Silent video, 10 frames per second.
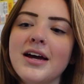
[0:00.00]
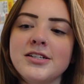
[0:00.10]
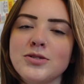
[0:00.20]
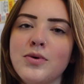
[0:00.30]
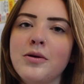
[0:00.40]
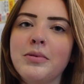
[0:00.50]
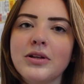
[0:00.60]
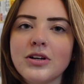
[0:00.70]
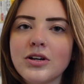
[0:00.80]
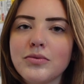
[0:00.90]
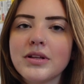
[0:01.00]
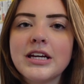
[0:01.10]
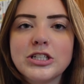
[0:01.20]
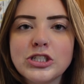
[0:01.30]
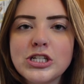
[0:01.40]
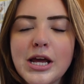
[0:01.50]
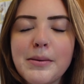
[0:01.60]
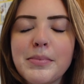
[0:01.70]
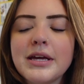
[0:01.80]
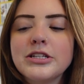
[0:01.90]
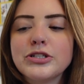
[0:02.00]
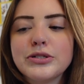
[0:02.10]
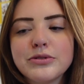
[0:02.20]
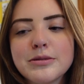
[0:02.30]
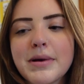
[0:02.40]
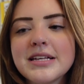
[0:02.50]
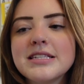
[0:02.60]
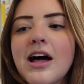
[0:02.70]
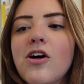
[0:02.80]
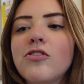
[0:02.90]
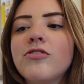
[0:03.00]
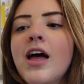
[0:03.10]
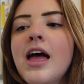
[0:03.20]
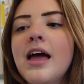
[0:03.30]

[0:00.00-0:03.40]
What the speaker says: I just want to build a good relationship, introduce myself,